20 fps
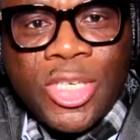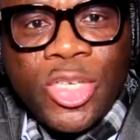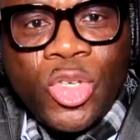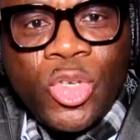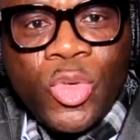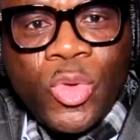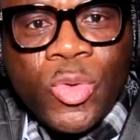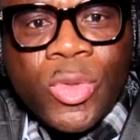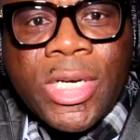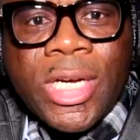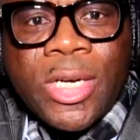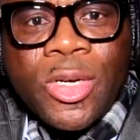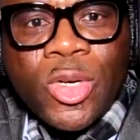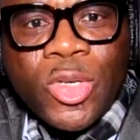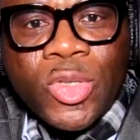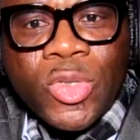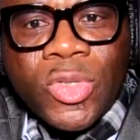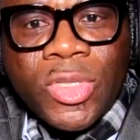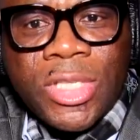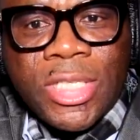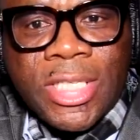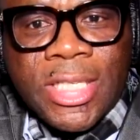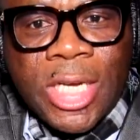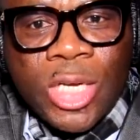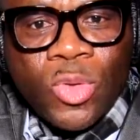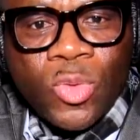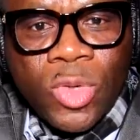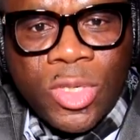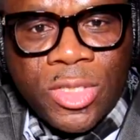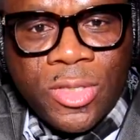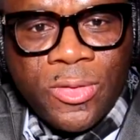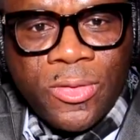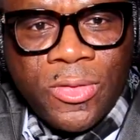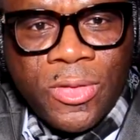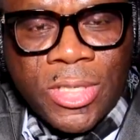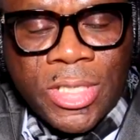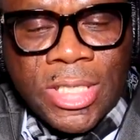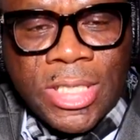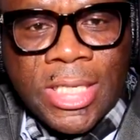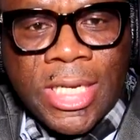you can also see it at 20
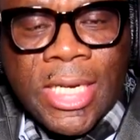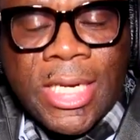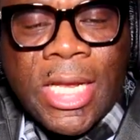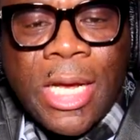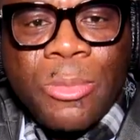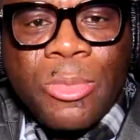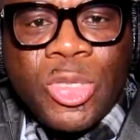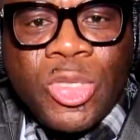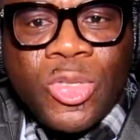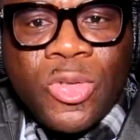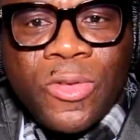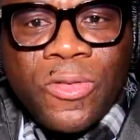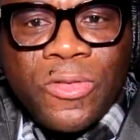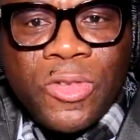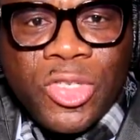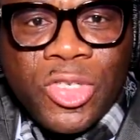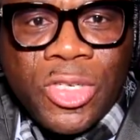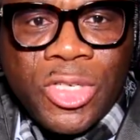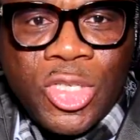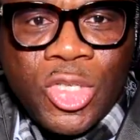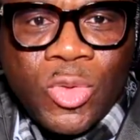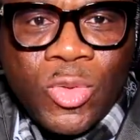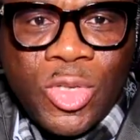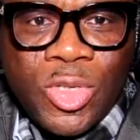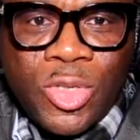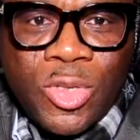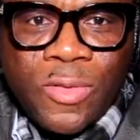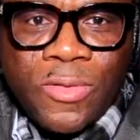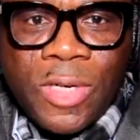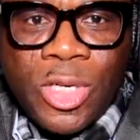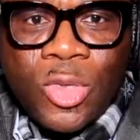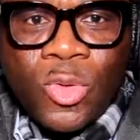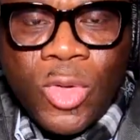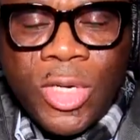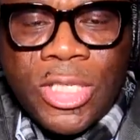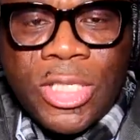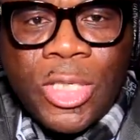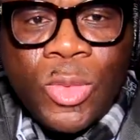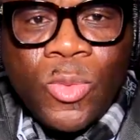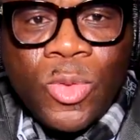feet. Then that means your vision is 20 over
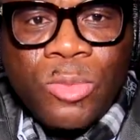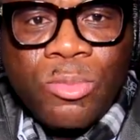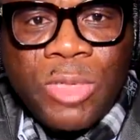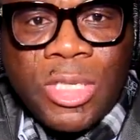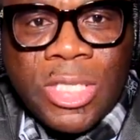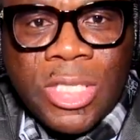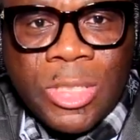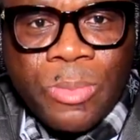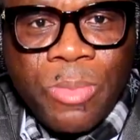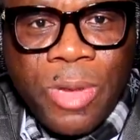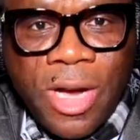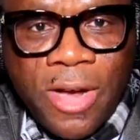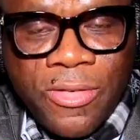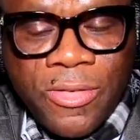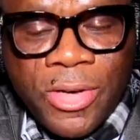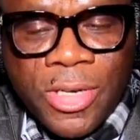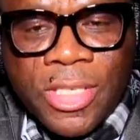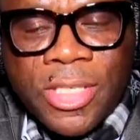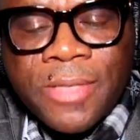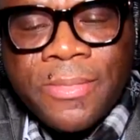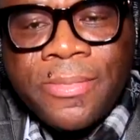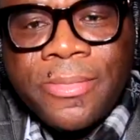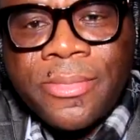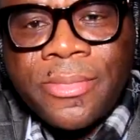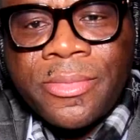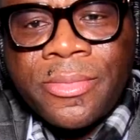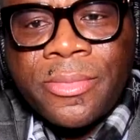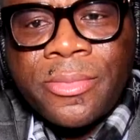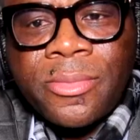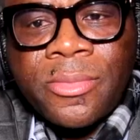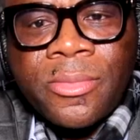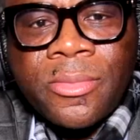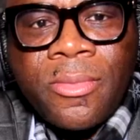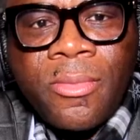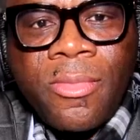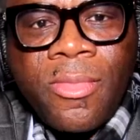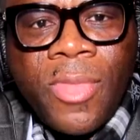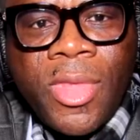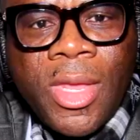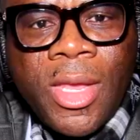20, which means it's perfect.
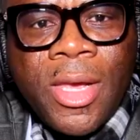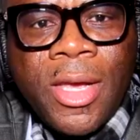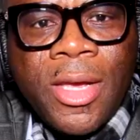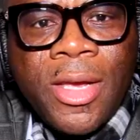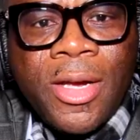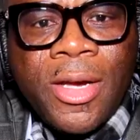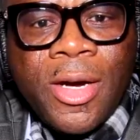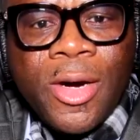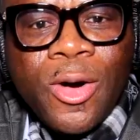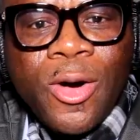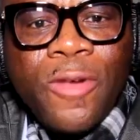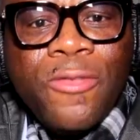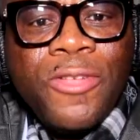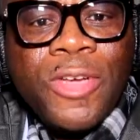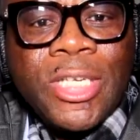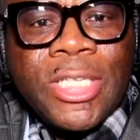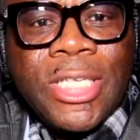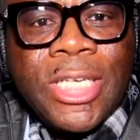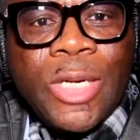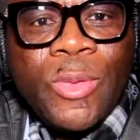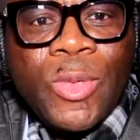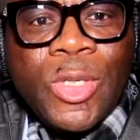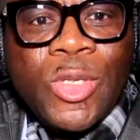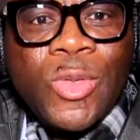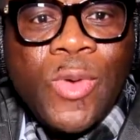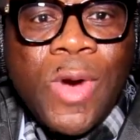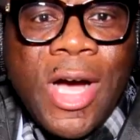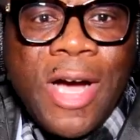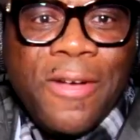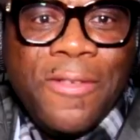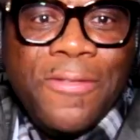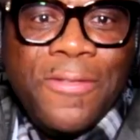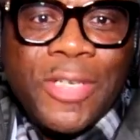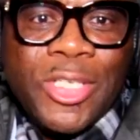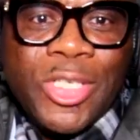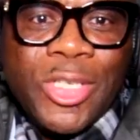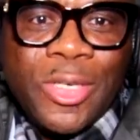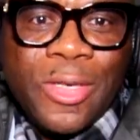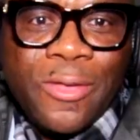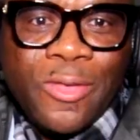Obviously, we do have
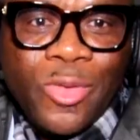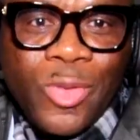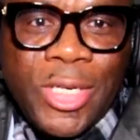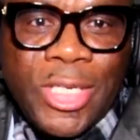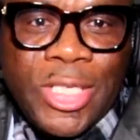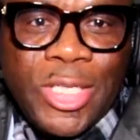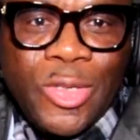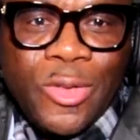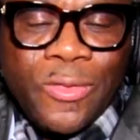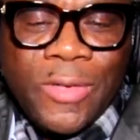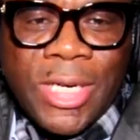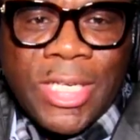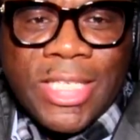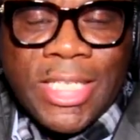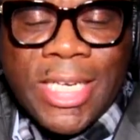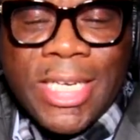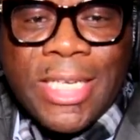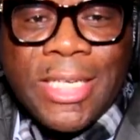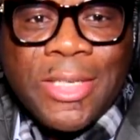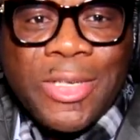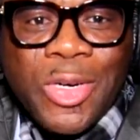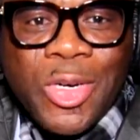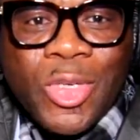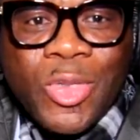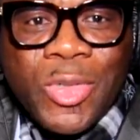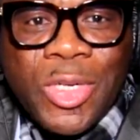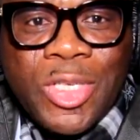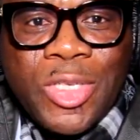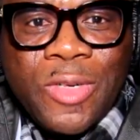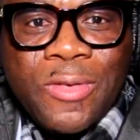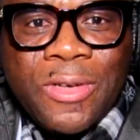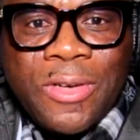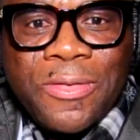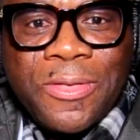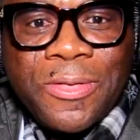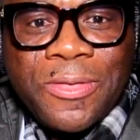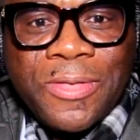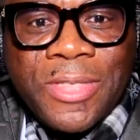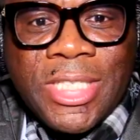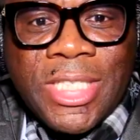vision of 20 over 10 or 20 over
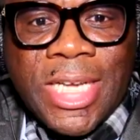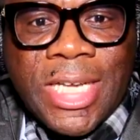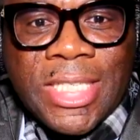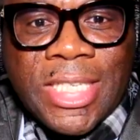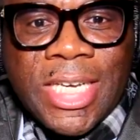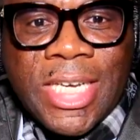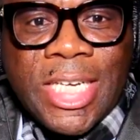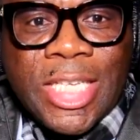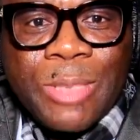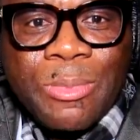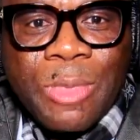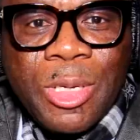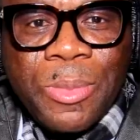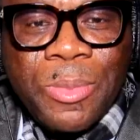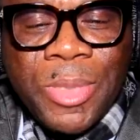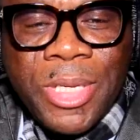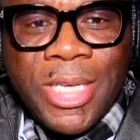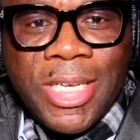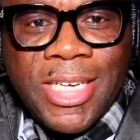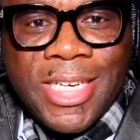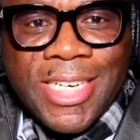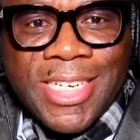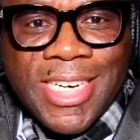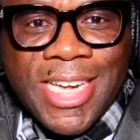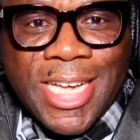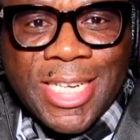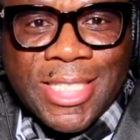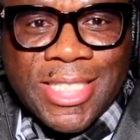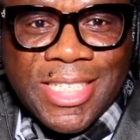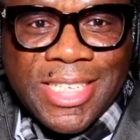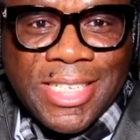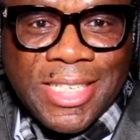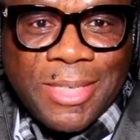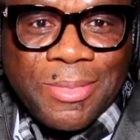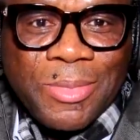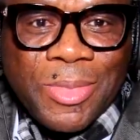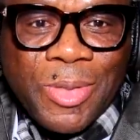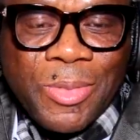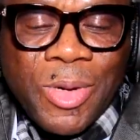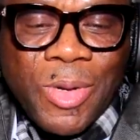15, as the case may be. That's
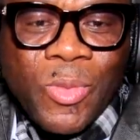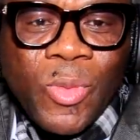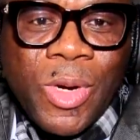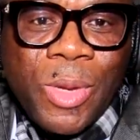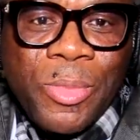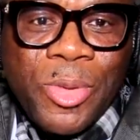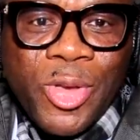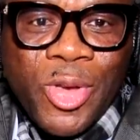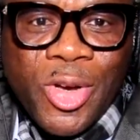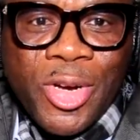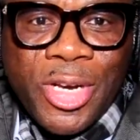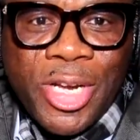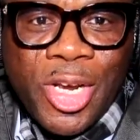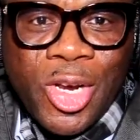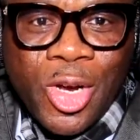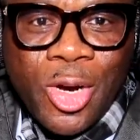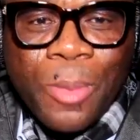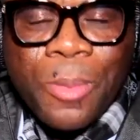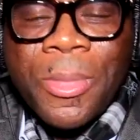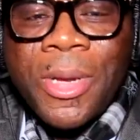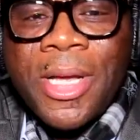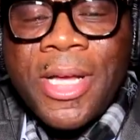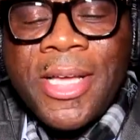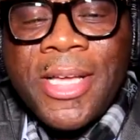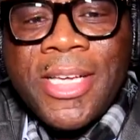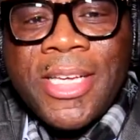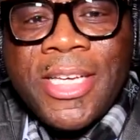uh, way beyond the norm.